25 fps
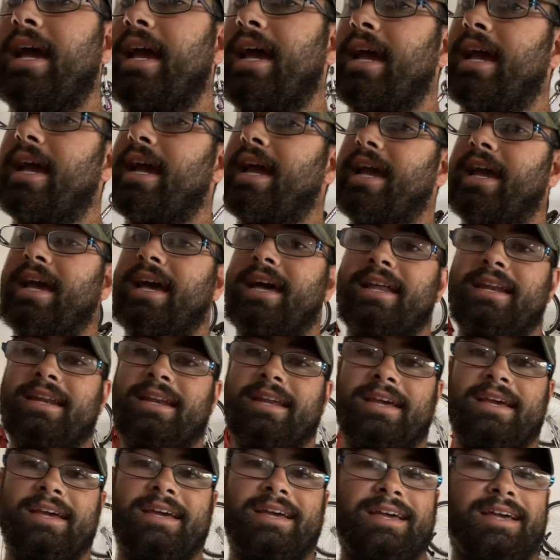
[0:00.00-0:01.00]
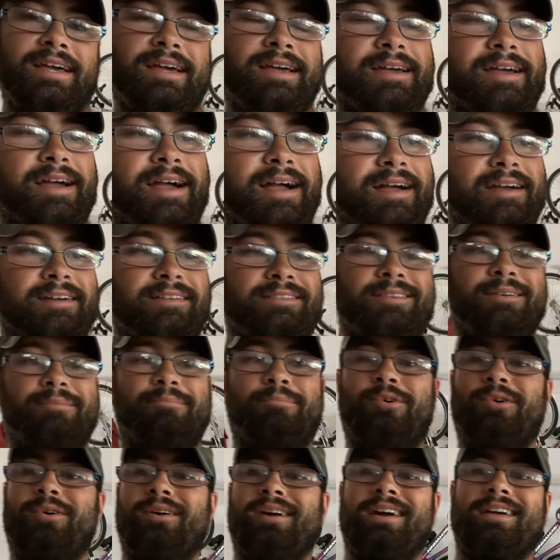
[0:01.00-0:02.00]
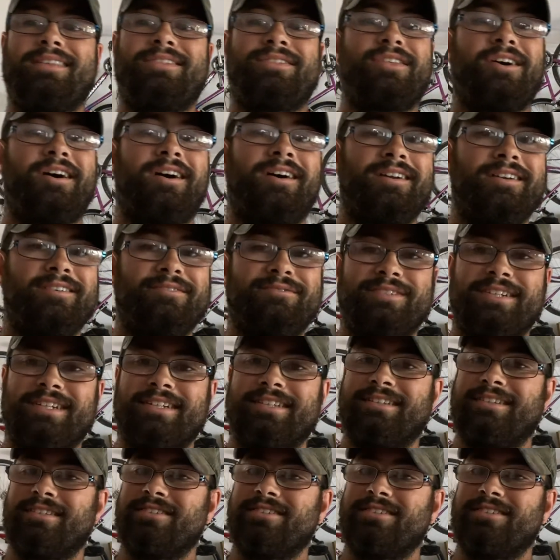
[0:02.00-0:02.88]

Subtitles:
And the more I thought of it,